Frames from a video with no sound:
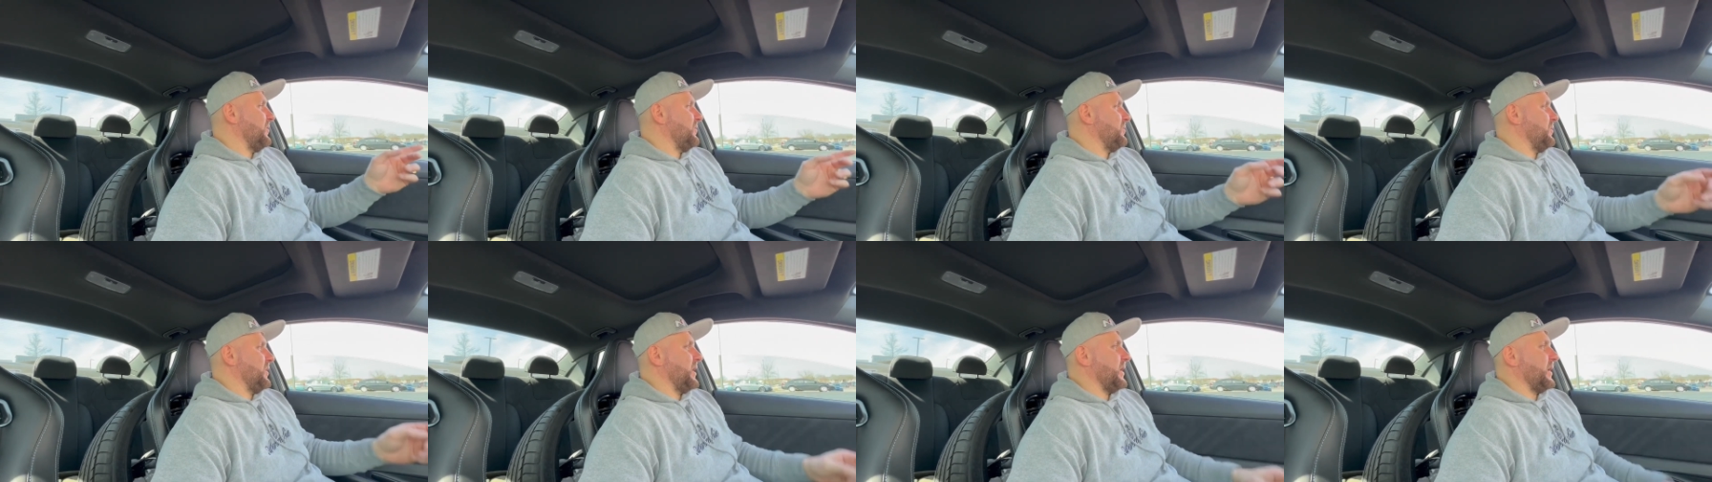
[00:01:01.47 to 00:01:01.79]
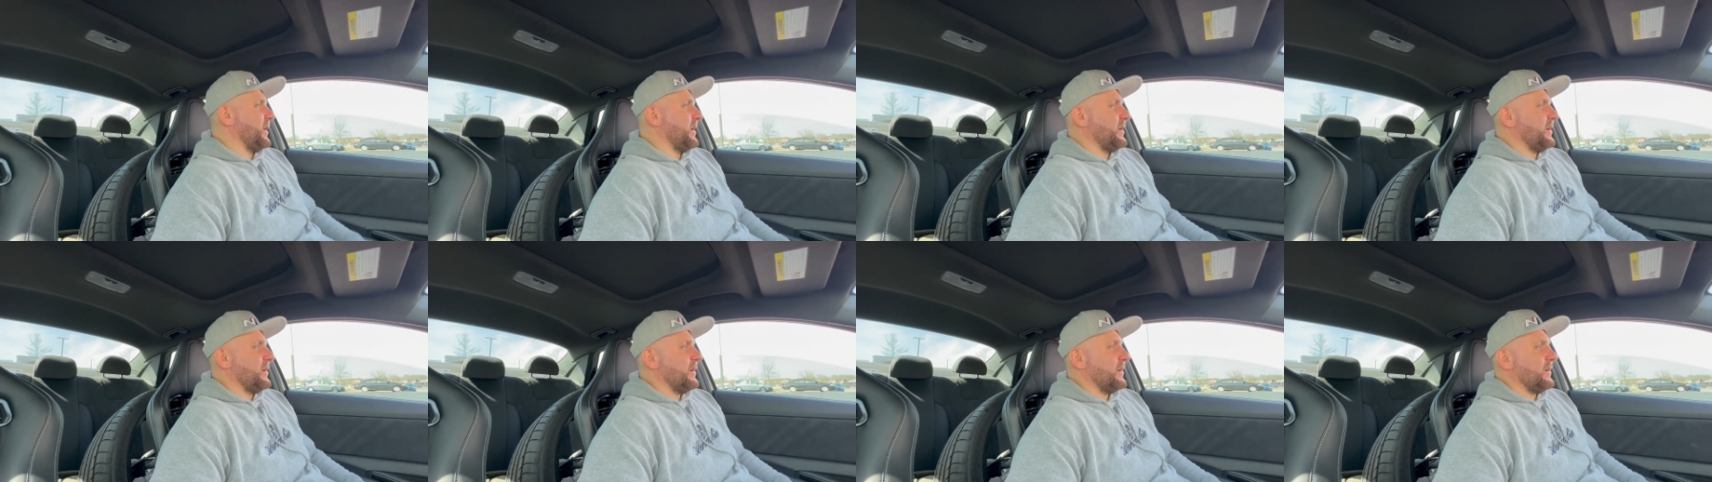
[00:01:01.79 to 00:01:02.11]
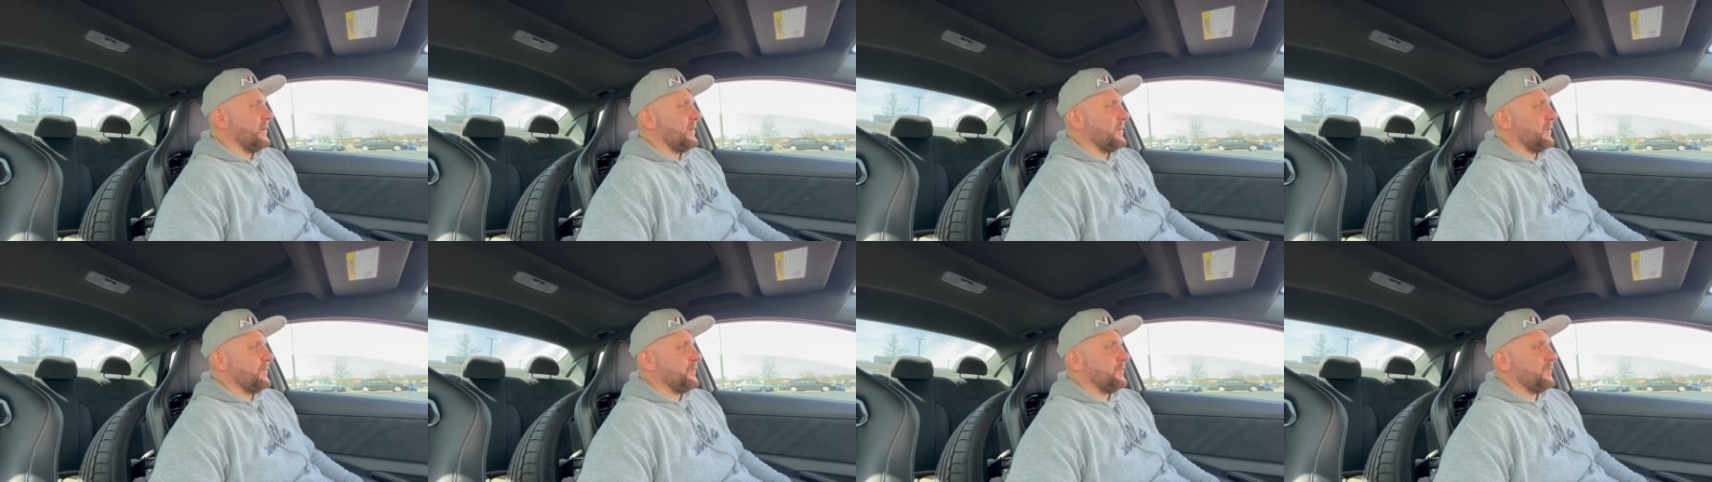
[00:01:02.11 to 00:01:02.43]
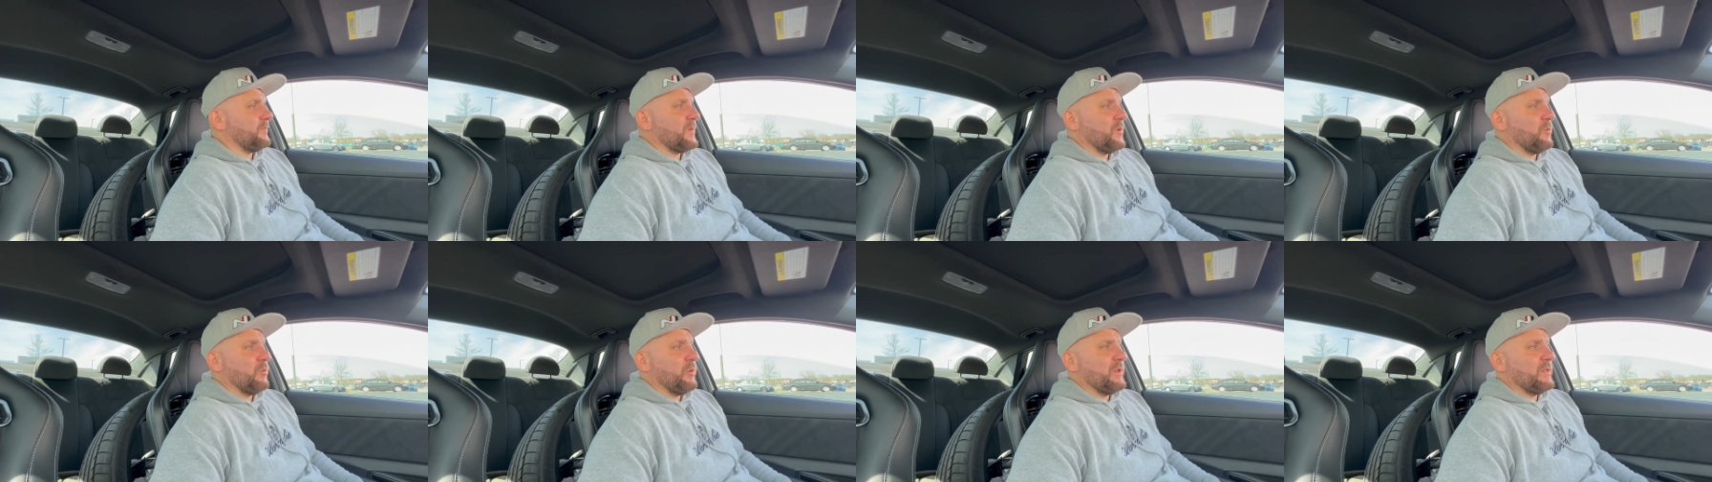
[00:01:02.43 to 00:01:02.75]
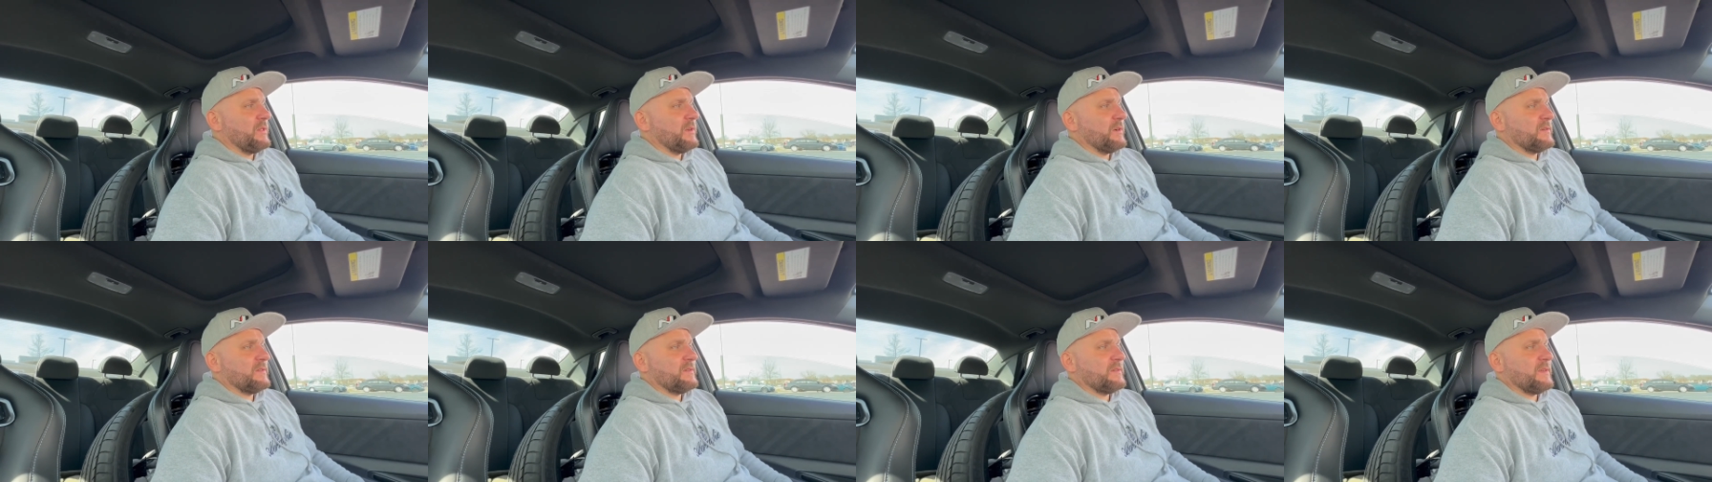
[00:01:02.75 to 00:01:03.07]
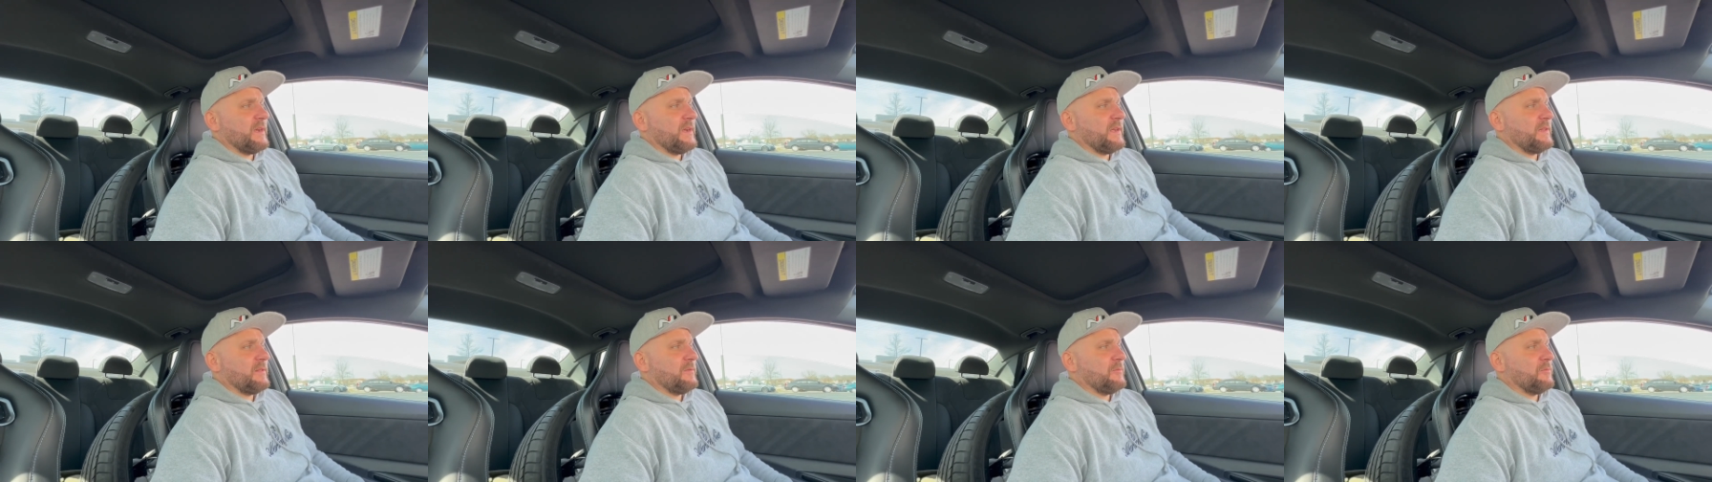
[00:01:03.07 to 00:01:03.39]
my winter
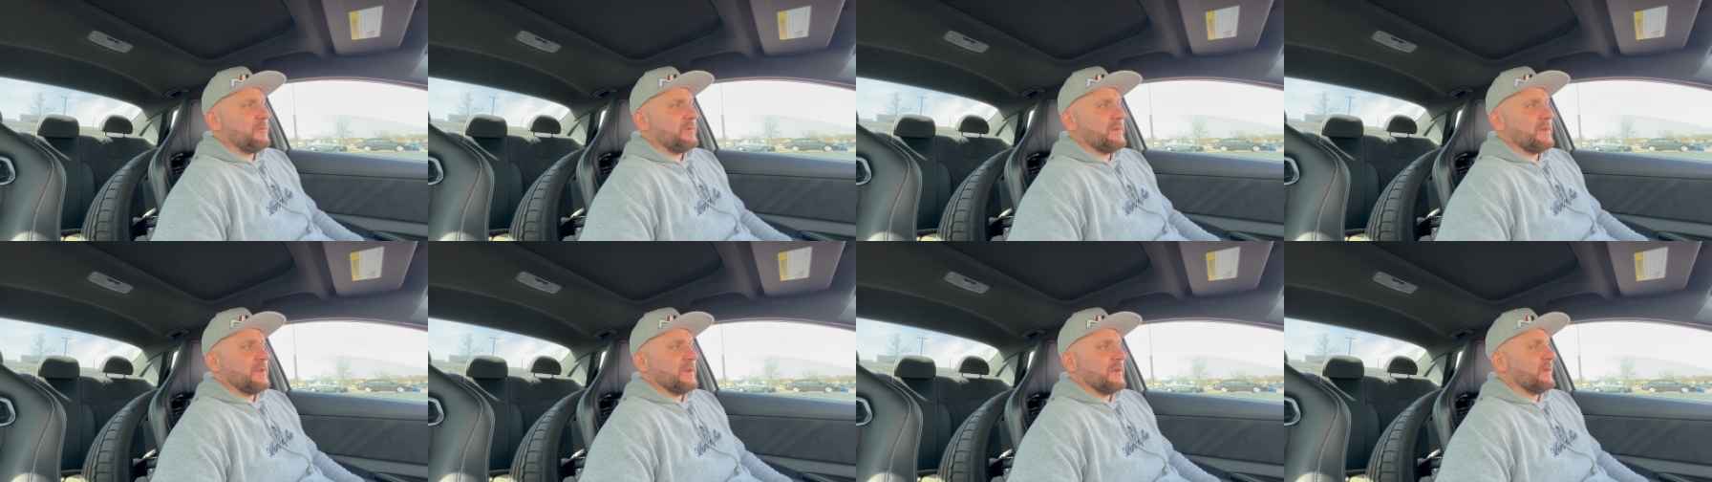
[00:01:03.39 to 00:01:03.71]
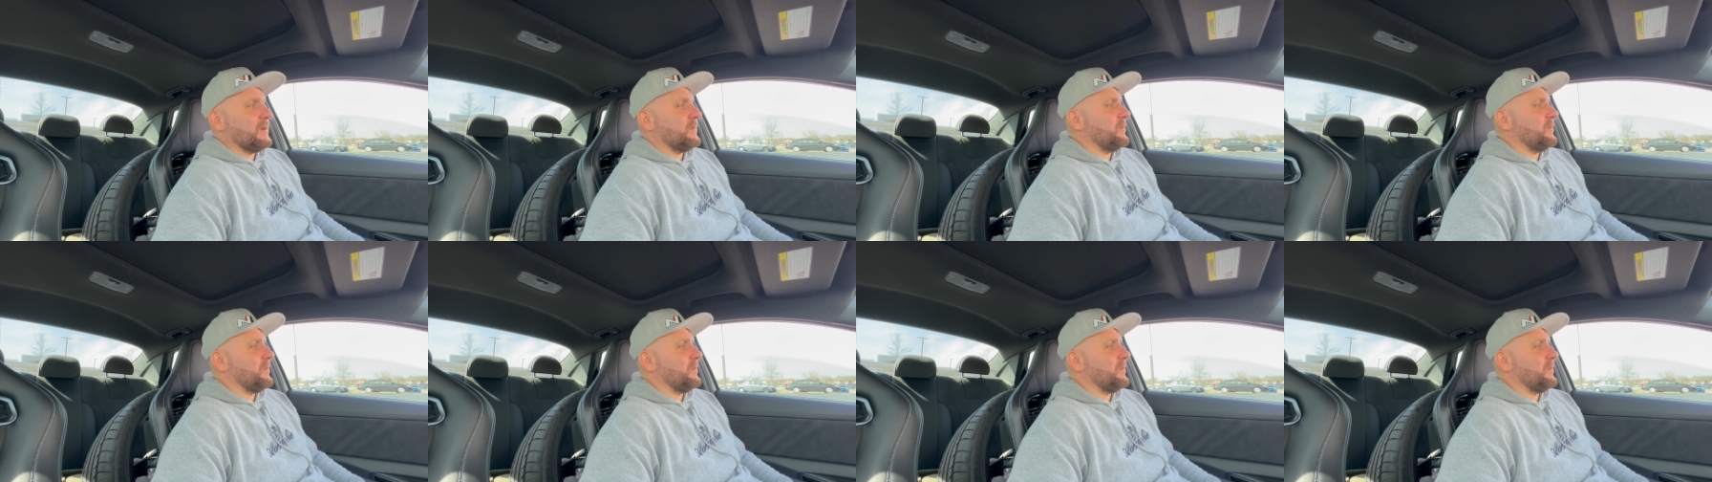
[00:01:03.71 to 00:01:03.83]
set with the